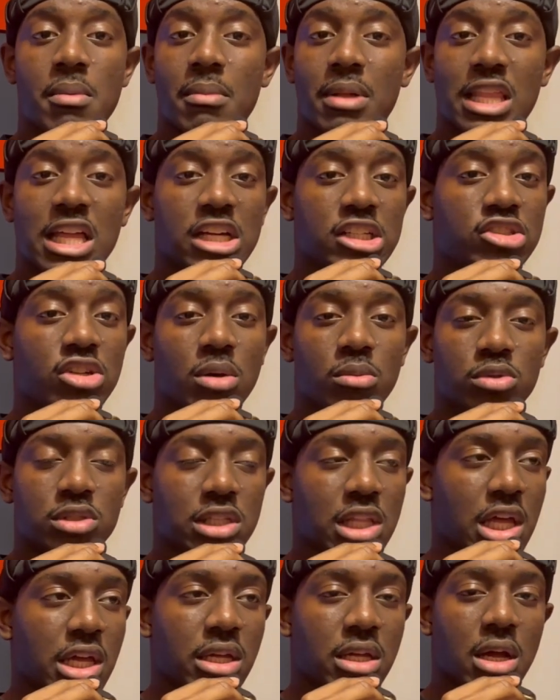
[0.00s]
My last drop
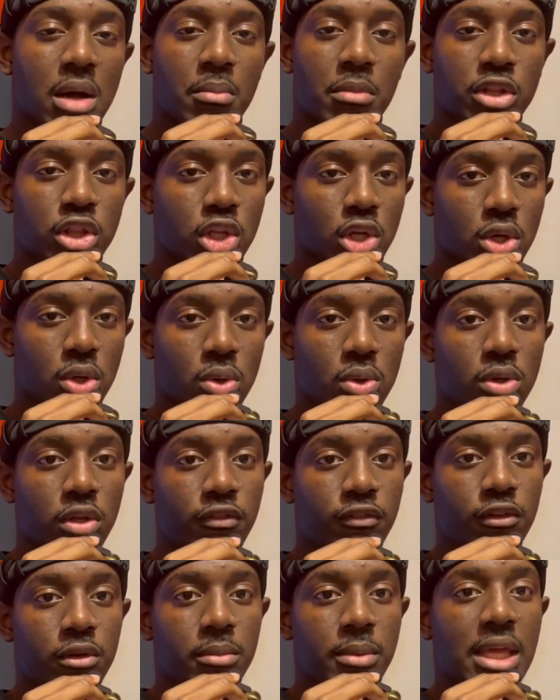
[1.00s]
was like a month ago. You
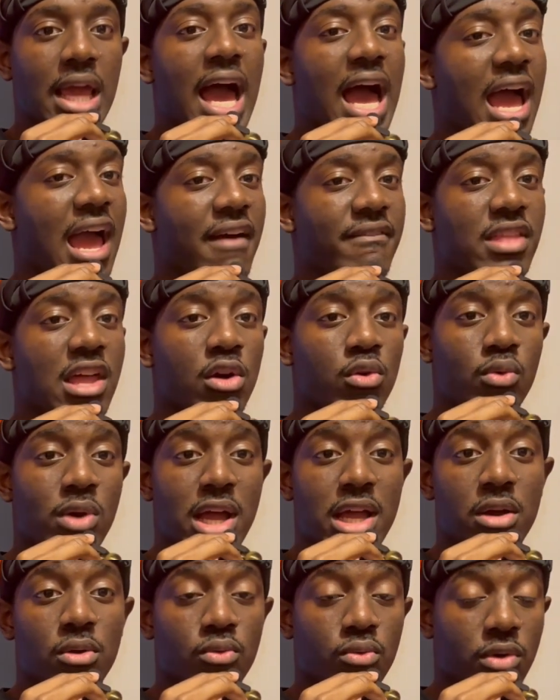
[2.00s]
feel me? I have not
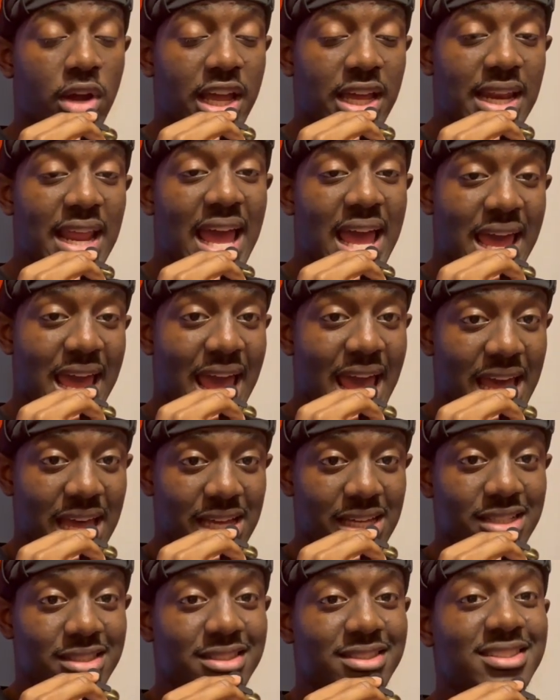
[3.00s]
ran
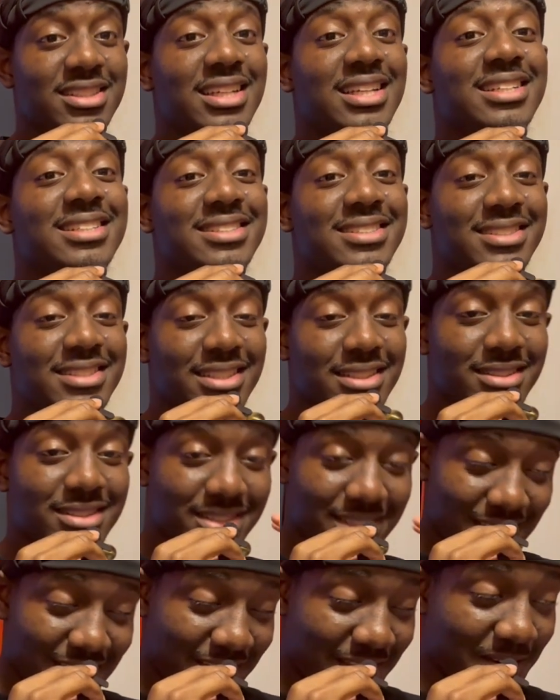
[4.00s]
ads
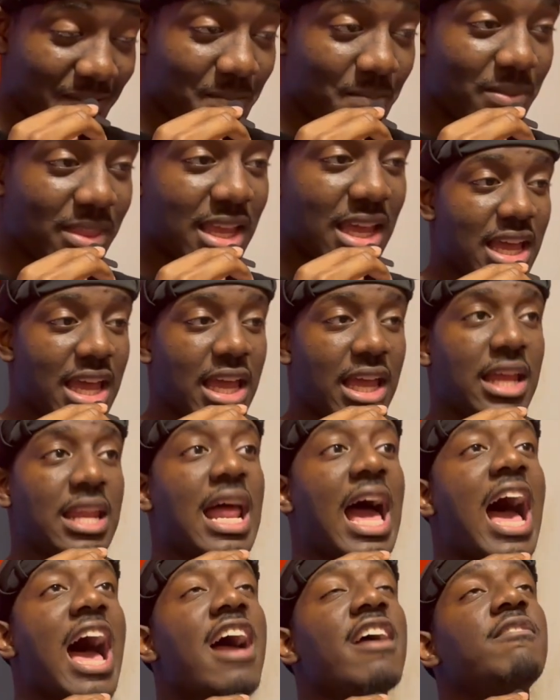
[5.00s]
since then. And
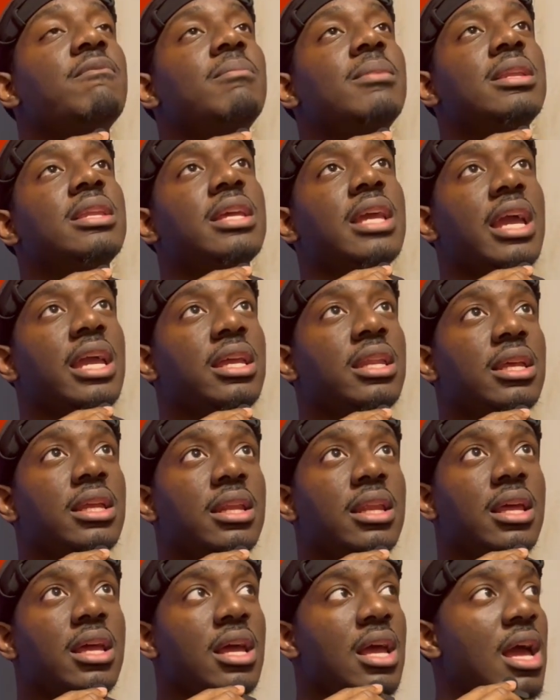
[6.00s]
I've been
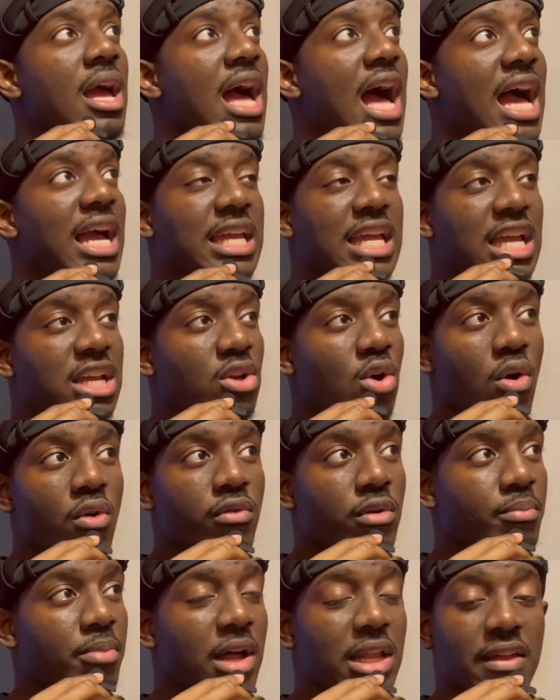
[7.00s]
gaining, I gained
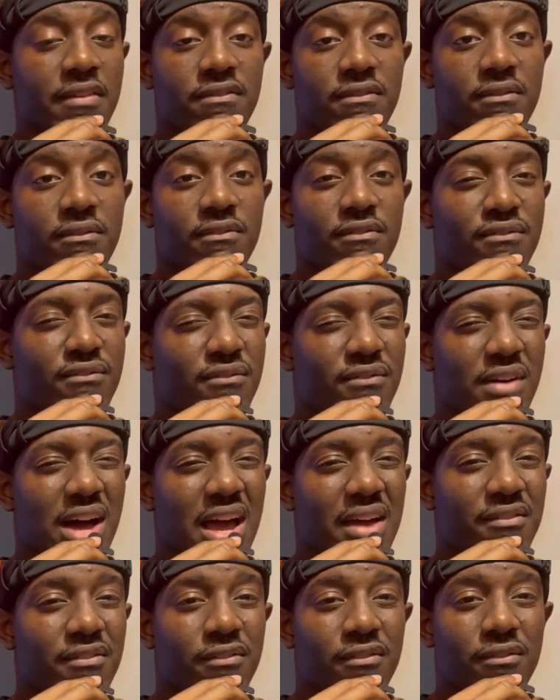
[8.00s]
over probably
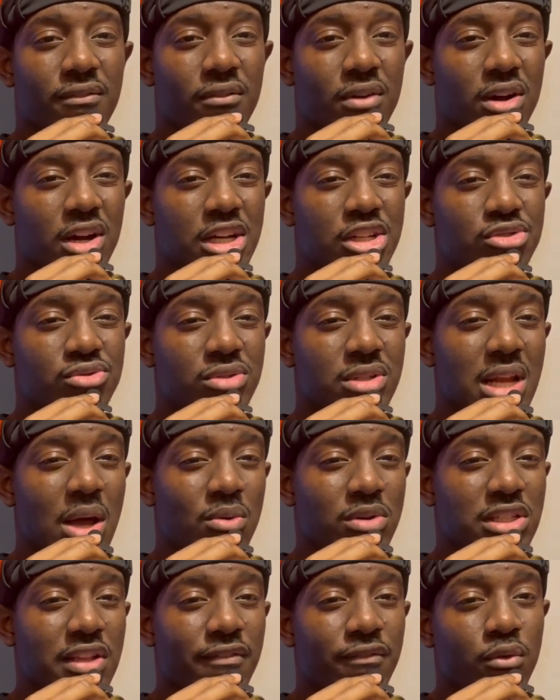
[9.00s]
500, I
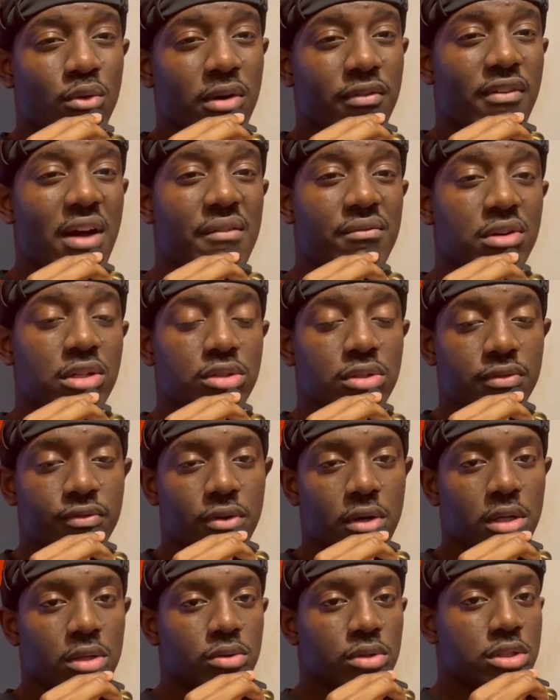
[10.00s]
want to say 400 to 500
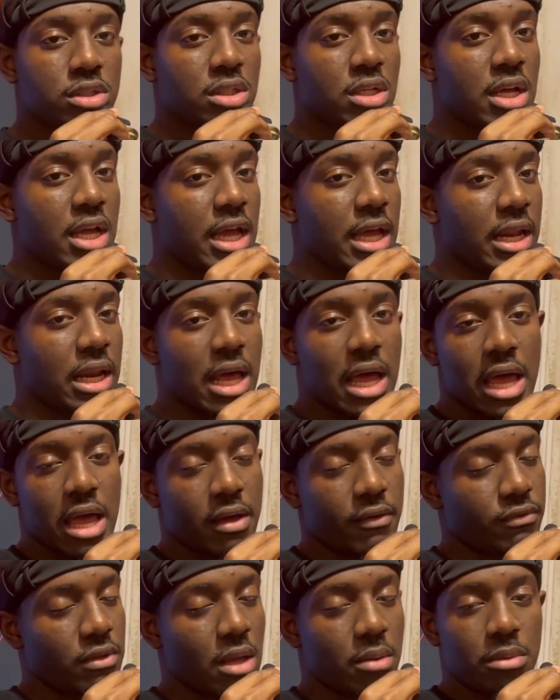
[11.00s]
followers. And I
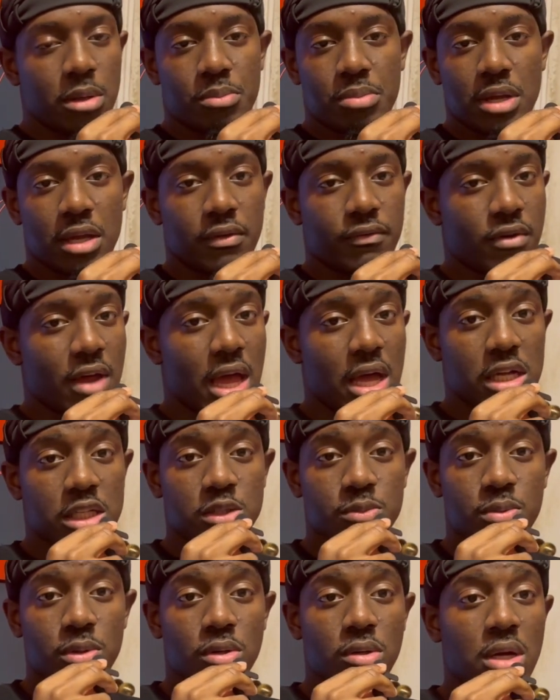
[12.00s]
have not been paying for
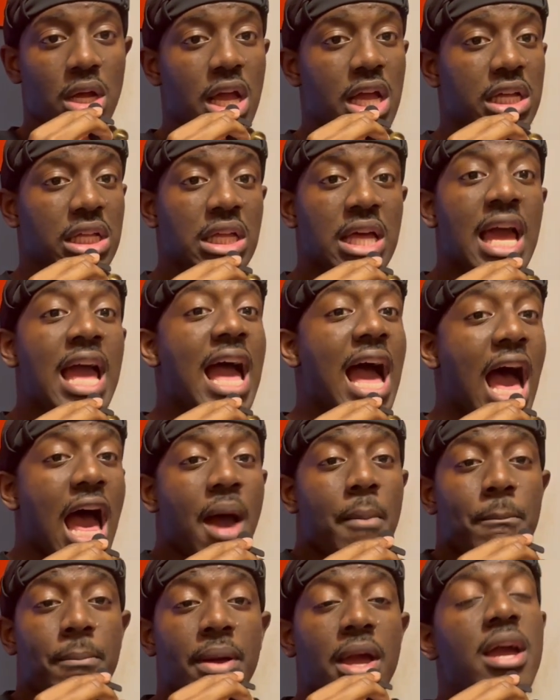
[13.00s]
ads, bro.
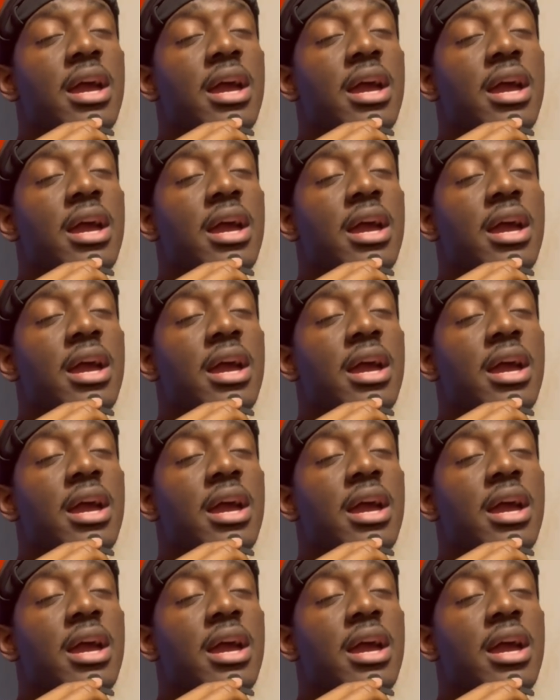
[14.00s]
I